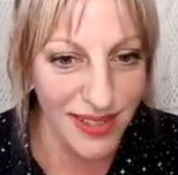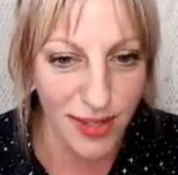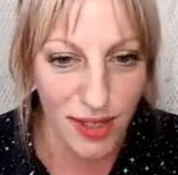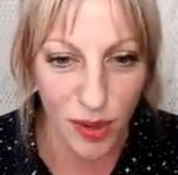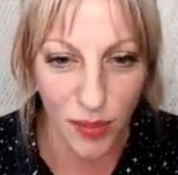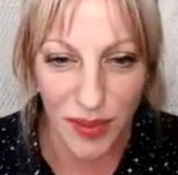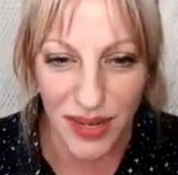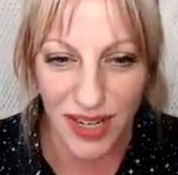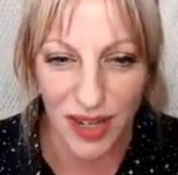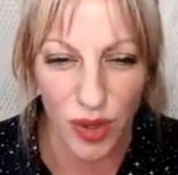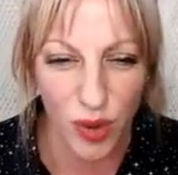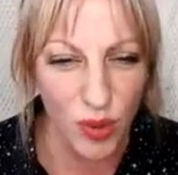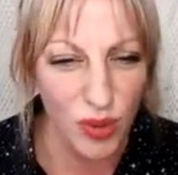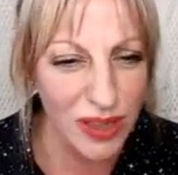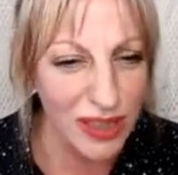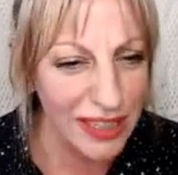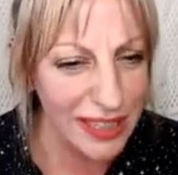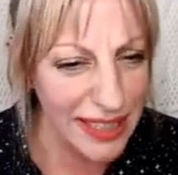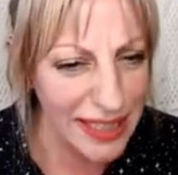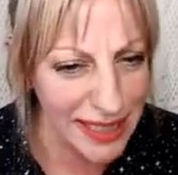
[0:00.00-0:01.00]
so many new
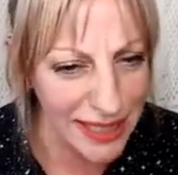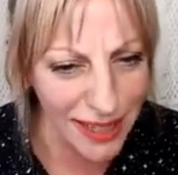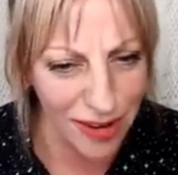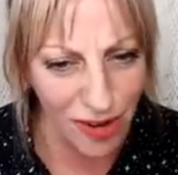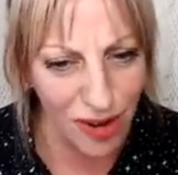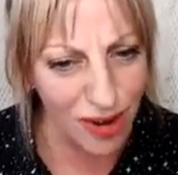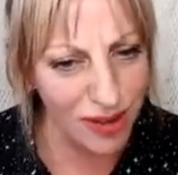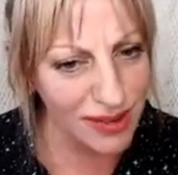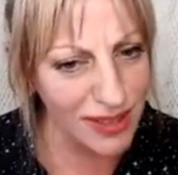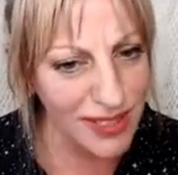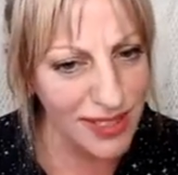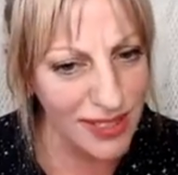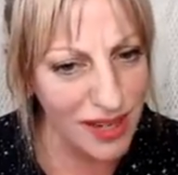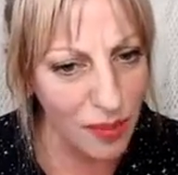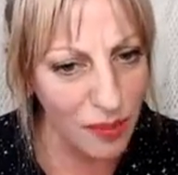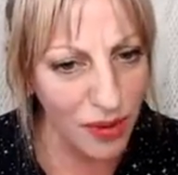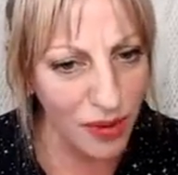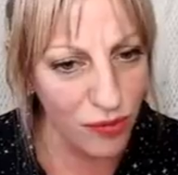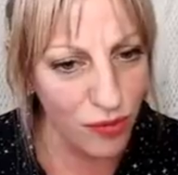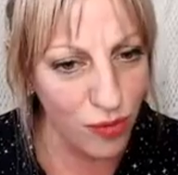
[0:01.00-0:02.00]
leaders
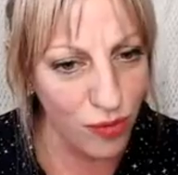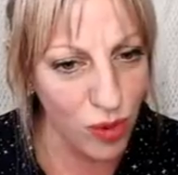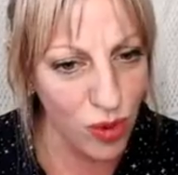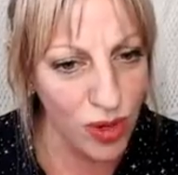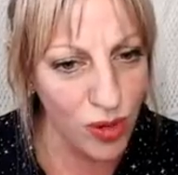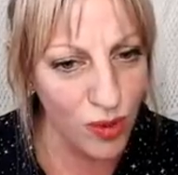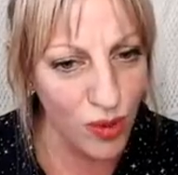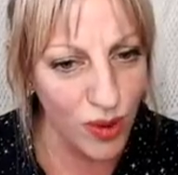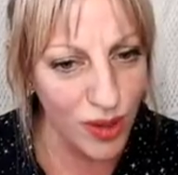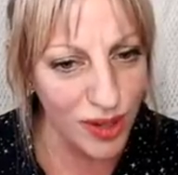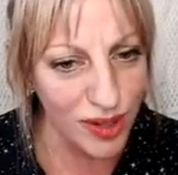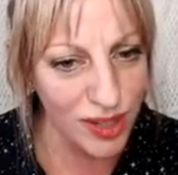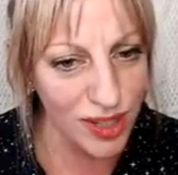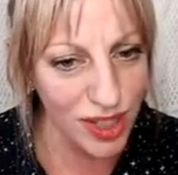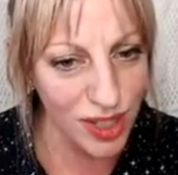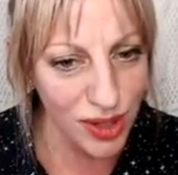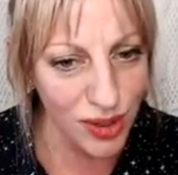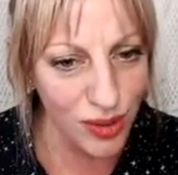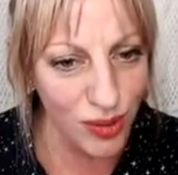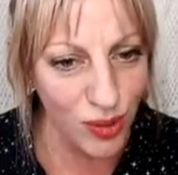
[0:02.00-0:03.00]
stepping forward
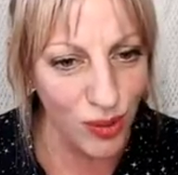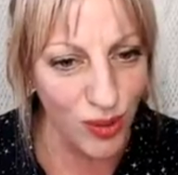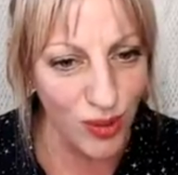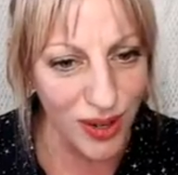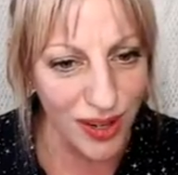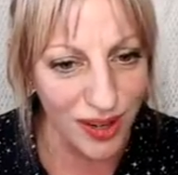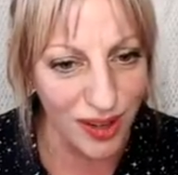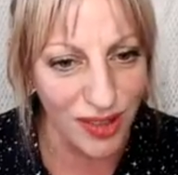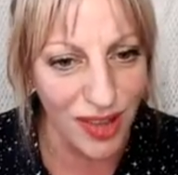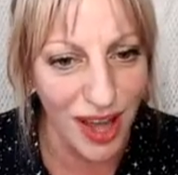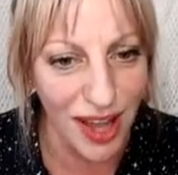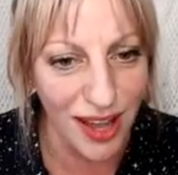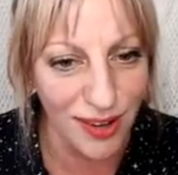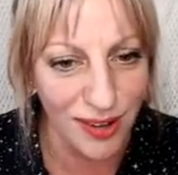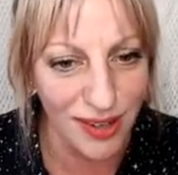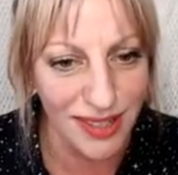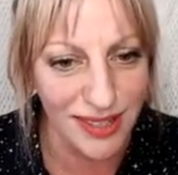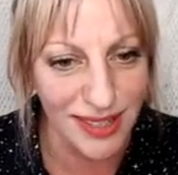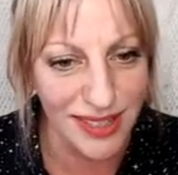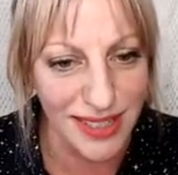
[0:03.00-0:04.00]
too. You know, the
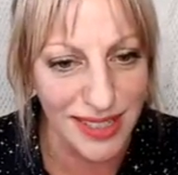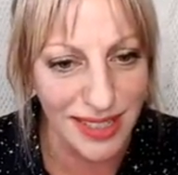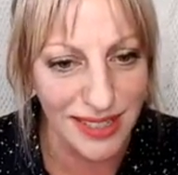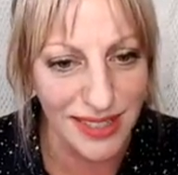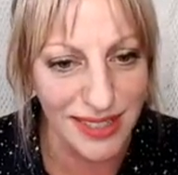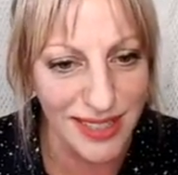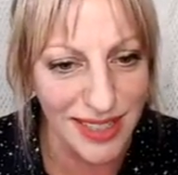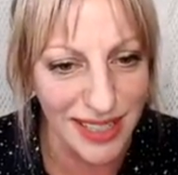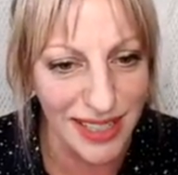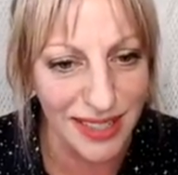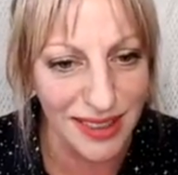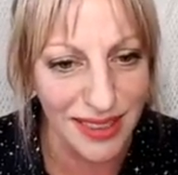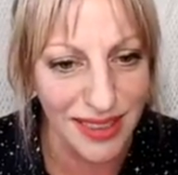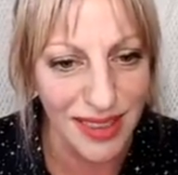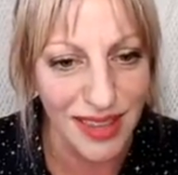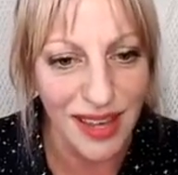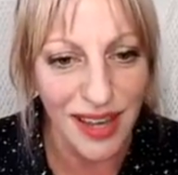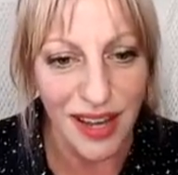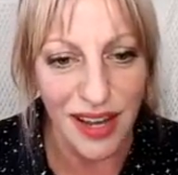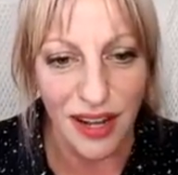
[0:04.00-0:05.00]

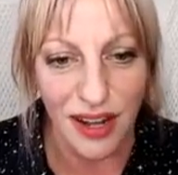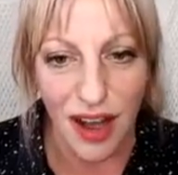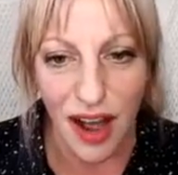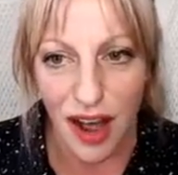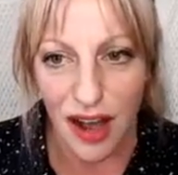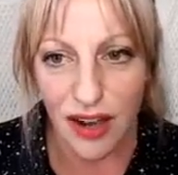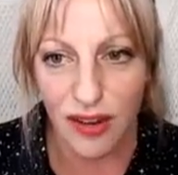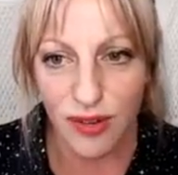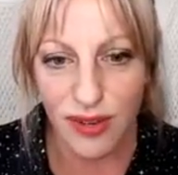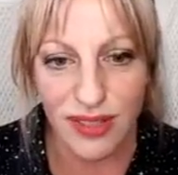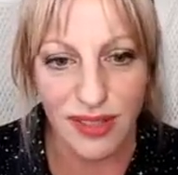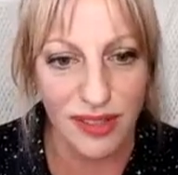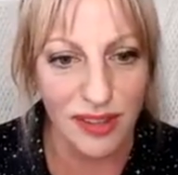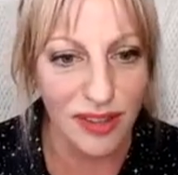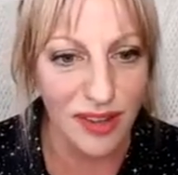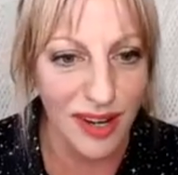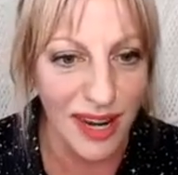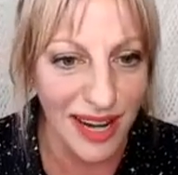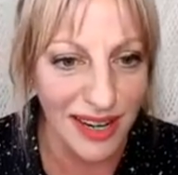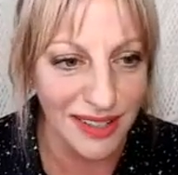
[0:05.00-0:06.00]
116th Congress in
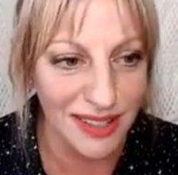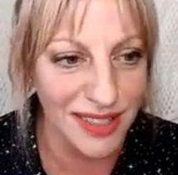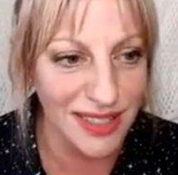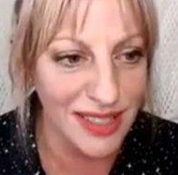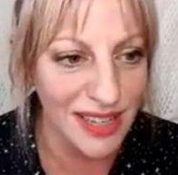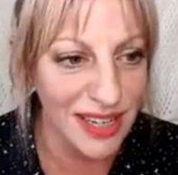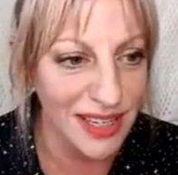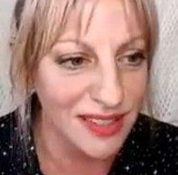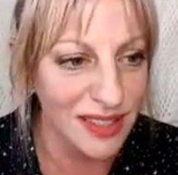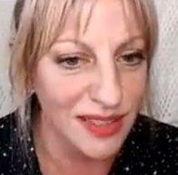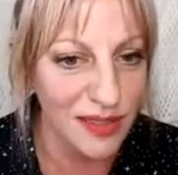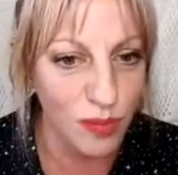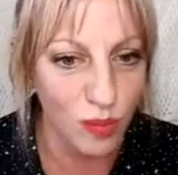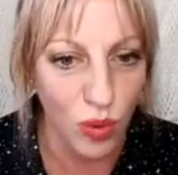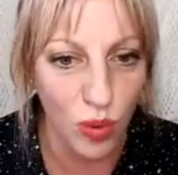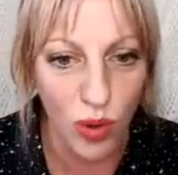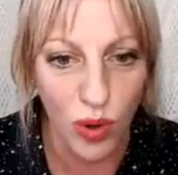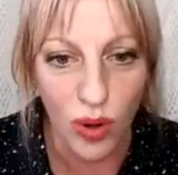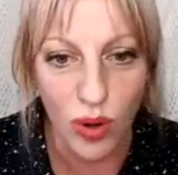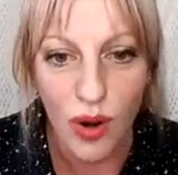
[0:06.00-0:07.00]
the United States has
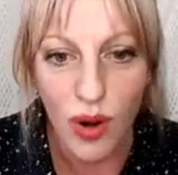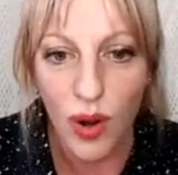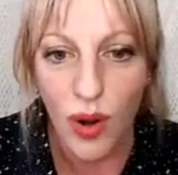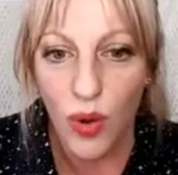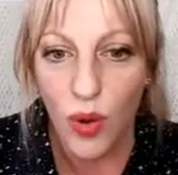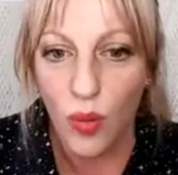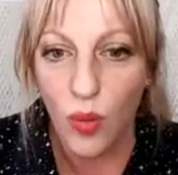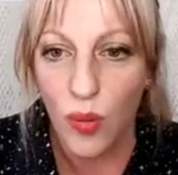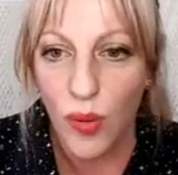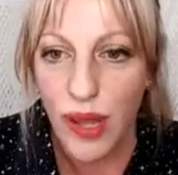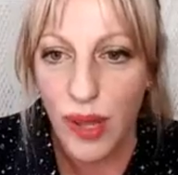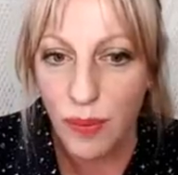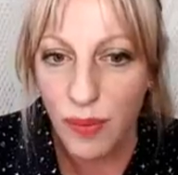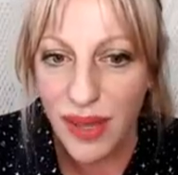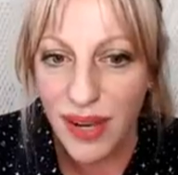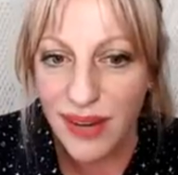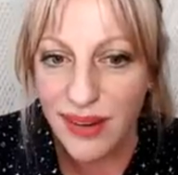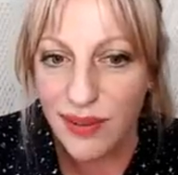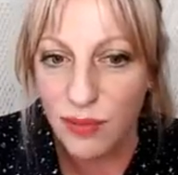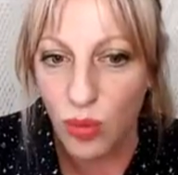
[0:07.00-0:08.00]
more
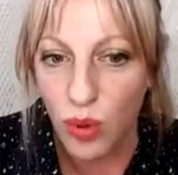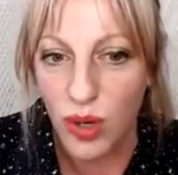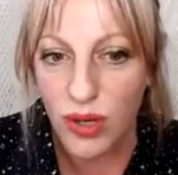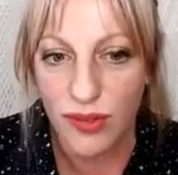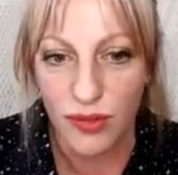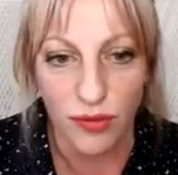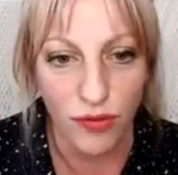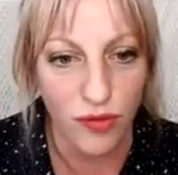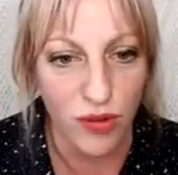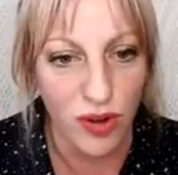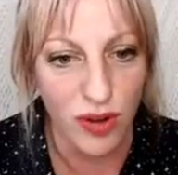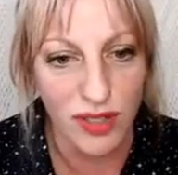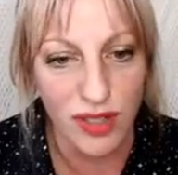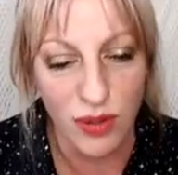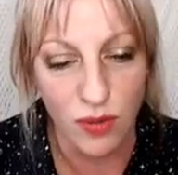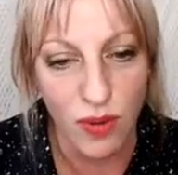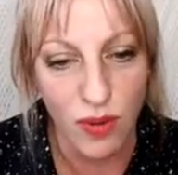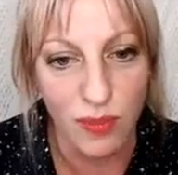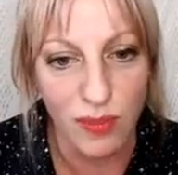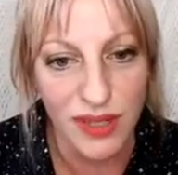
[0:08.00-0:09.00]
women and more
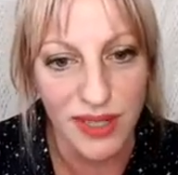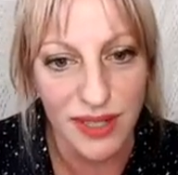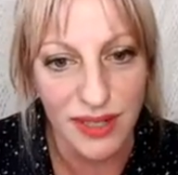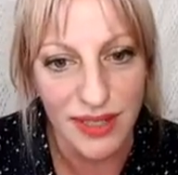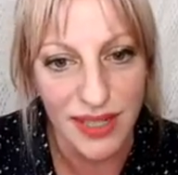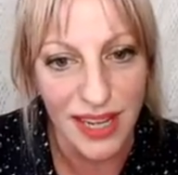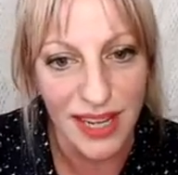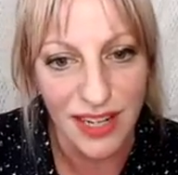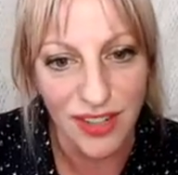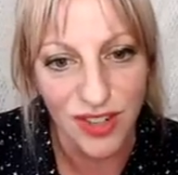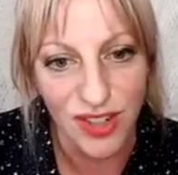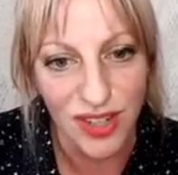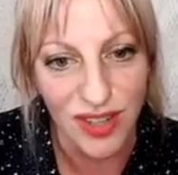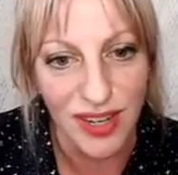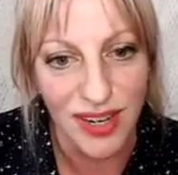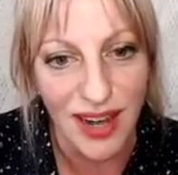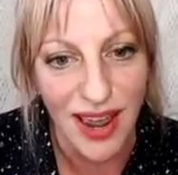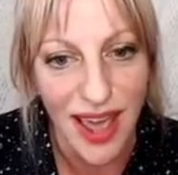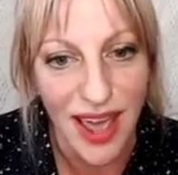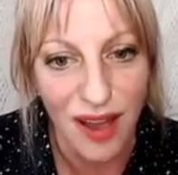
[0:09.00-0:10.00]
diverse
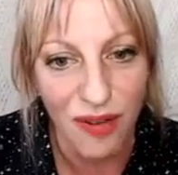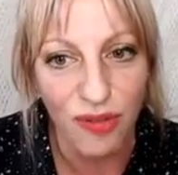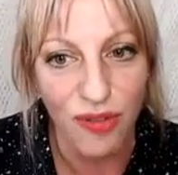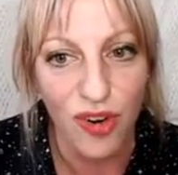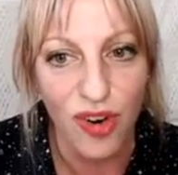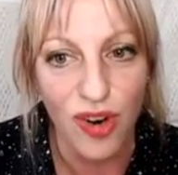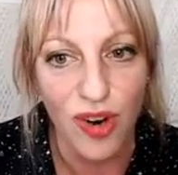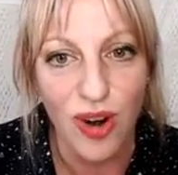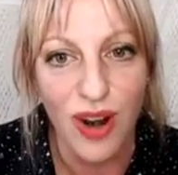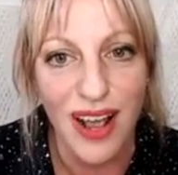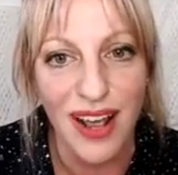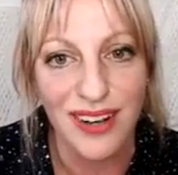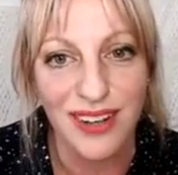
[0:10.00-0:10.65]
representation than ever.